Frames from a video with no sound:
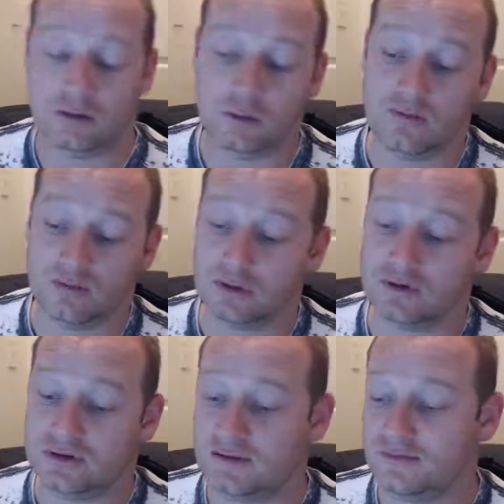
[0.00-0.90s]
They do have a
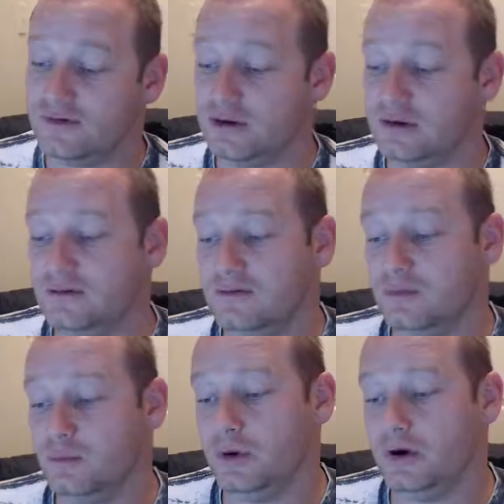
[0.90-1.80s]
good
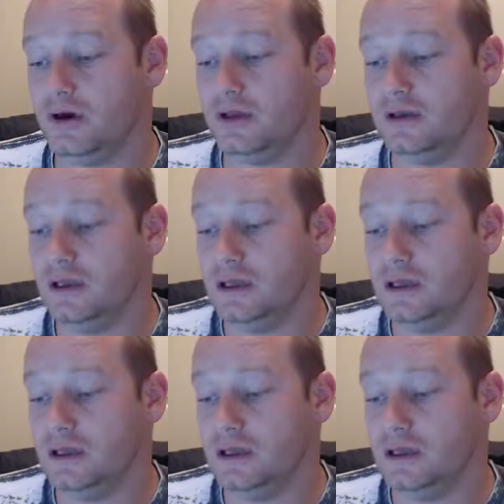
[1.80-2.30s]
defense, but